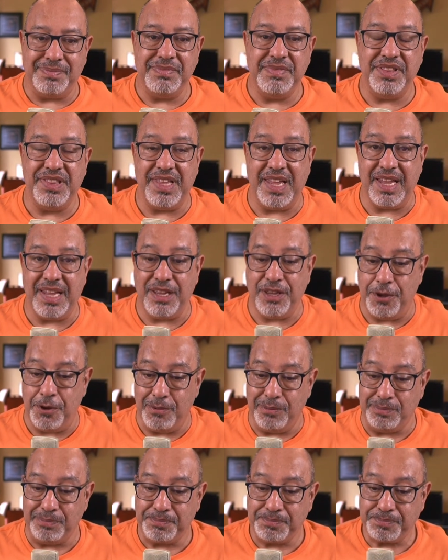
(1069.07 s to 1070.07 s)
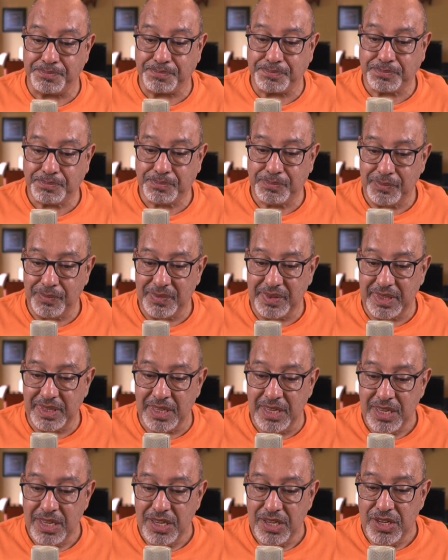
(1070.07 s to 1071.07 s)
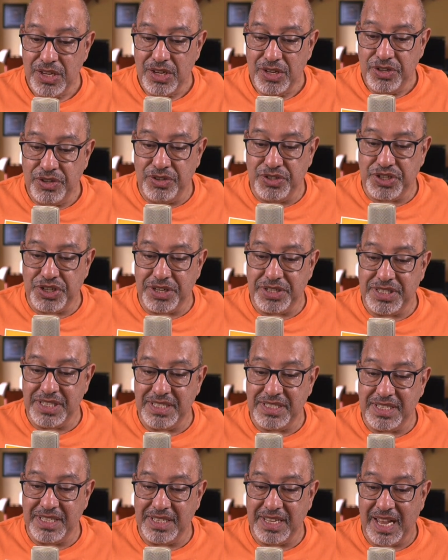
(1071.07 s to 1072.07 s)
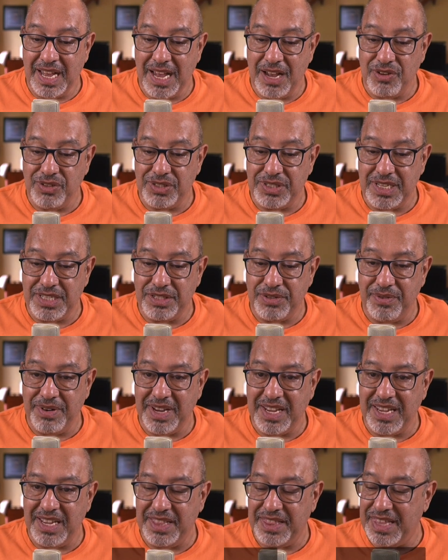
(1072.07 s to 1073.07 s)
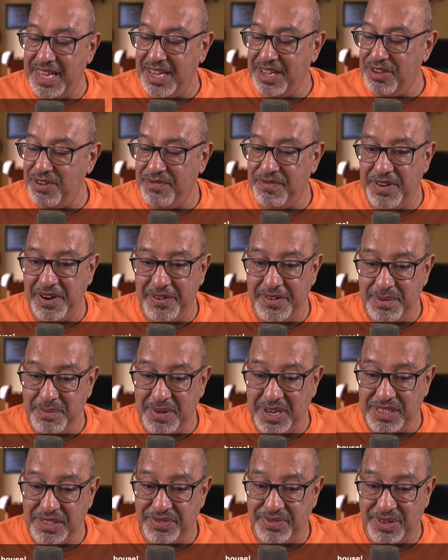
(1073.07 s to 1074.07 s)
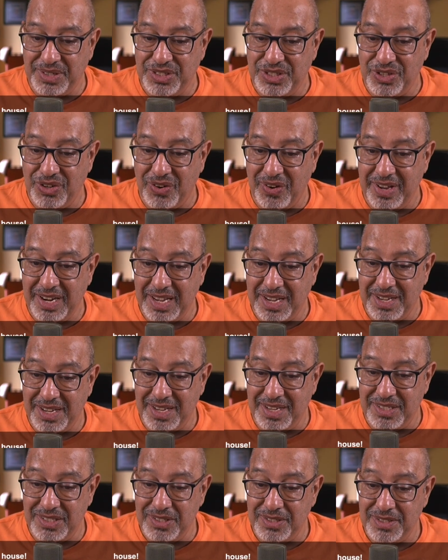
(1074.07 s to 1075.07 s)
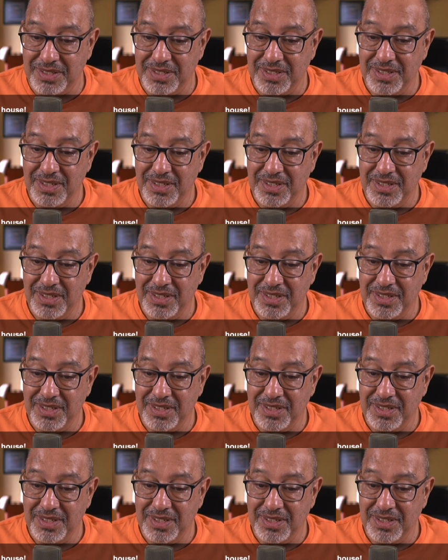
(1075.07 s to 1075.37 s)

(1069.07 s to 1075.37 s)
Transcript: Thank you. New Jersey's in the house, says Ricky. Thank you very much for joining us.